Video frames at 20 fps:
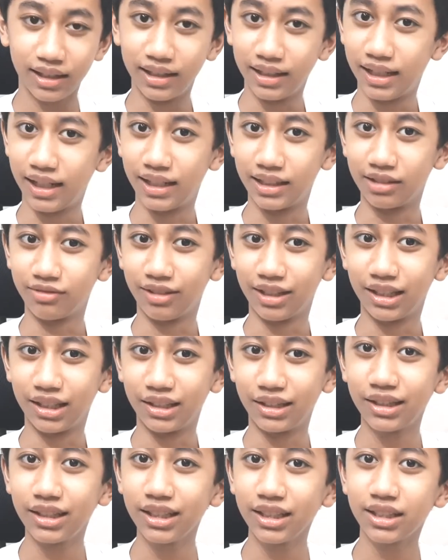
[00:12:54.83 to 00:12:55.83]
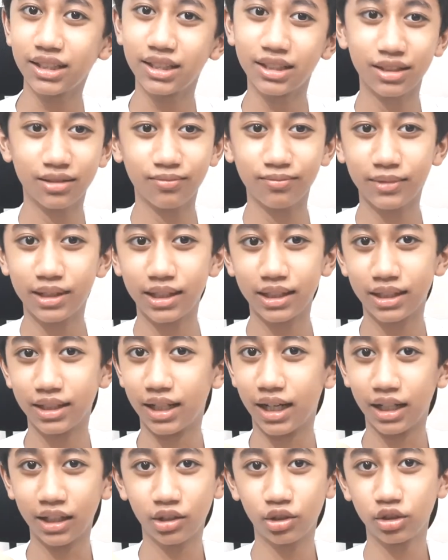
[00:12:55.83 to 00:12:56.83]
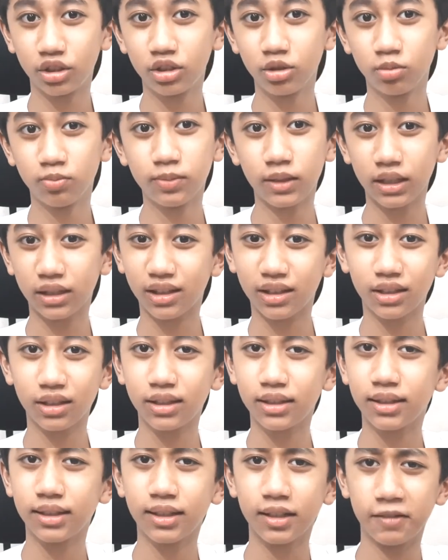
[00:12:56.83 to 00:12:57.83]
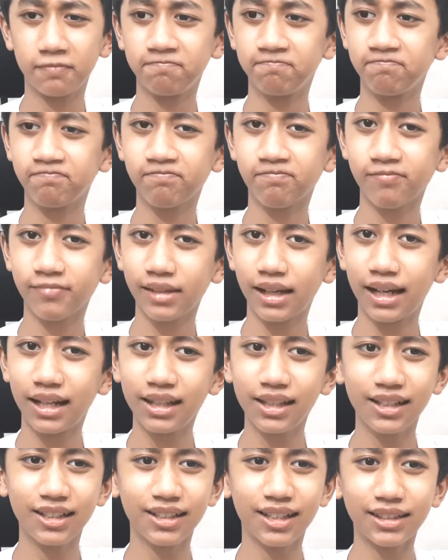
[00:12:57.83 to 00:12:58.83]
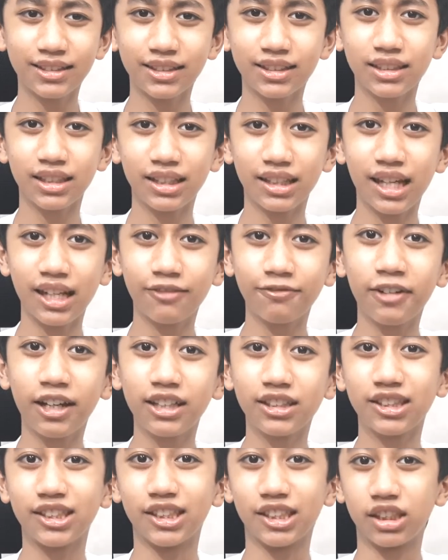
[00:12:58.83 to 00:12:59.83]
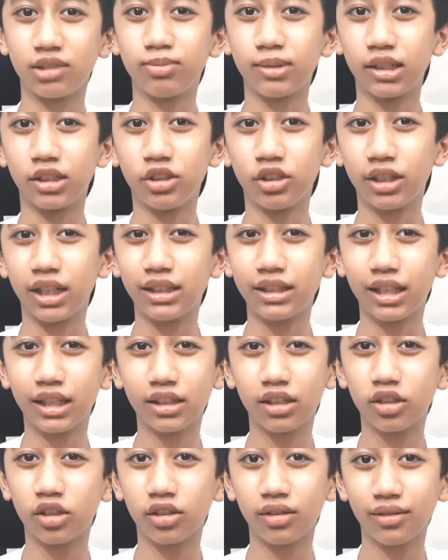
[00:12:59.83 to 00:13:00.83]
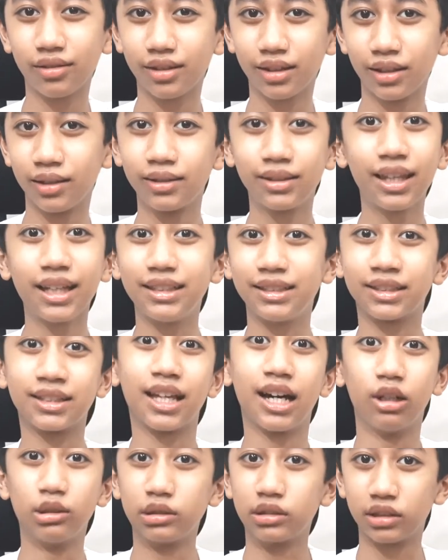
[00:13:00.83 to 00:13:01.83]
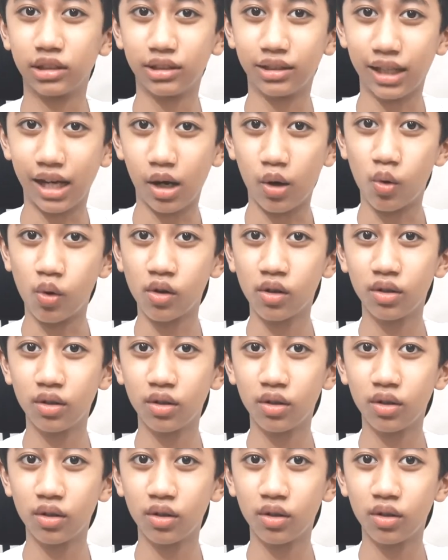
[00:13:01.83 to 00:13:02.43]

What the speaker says: And when it is the hard to chew part, I think that's an advantage, because you can get the taste out now,